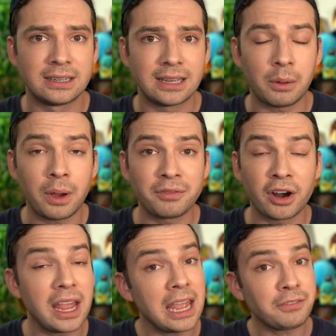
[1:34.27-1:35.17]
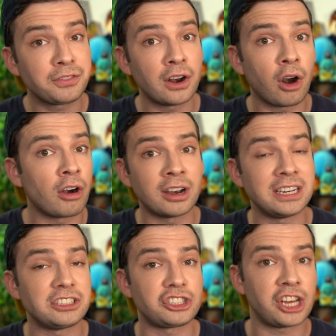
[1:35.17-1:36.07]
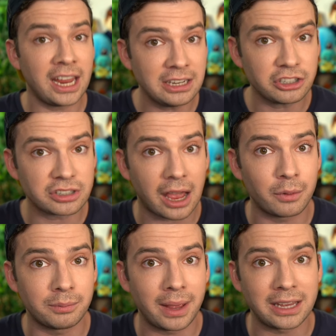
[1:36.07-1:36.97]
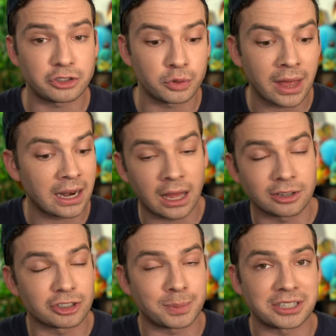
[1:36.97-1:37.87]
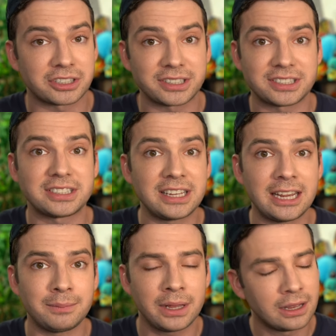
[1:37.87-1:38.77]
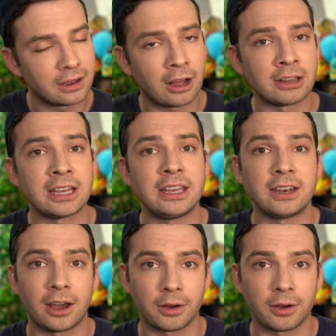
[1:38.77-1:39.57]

However, if there are any changes I would make to that other specialist team, I'll let you know.